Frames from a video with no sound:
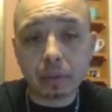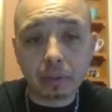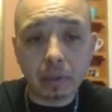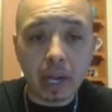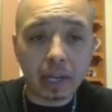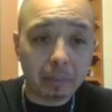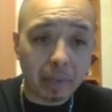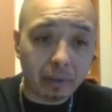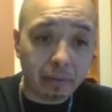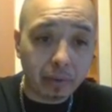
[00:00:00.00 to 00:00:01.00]
You know, I could
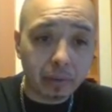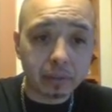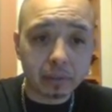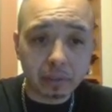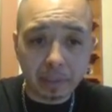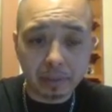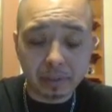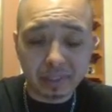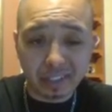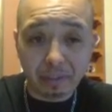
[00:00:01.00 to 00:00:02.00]
be on the first and somebody else
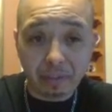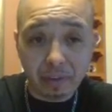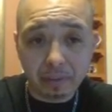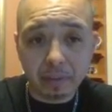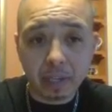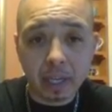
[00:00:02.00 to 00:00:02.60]
is on the fifth